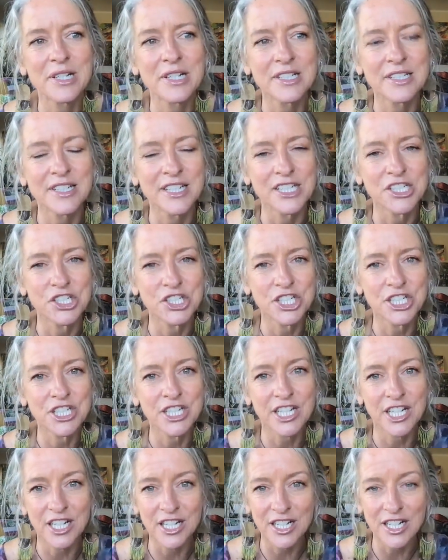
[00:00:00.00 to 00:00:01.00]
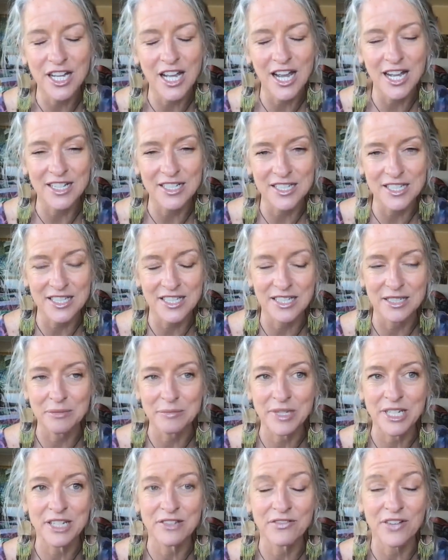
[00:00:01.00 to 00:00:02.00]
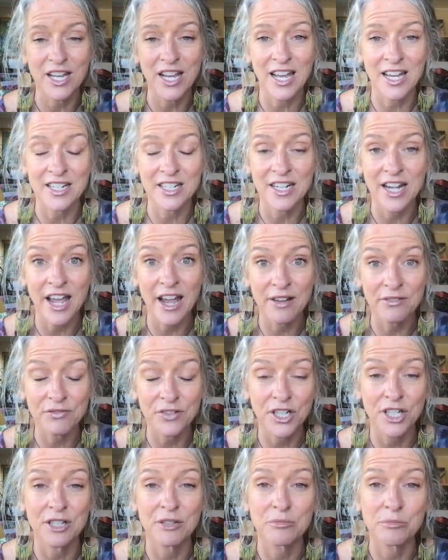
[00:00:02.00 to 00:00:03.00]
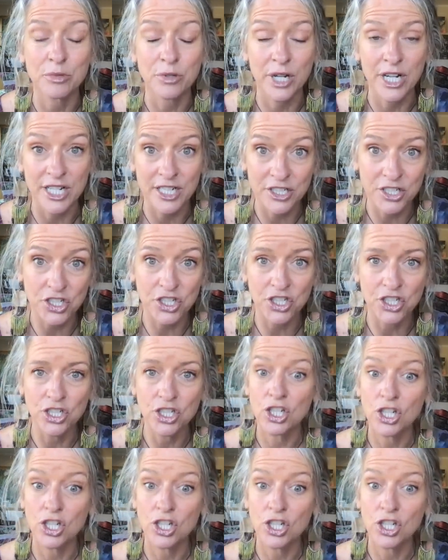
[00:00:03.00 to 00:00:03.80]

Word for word: Nigeria asking me if I had an African branch.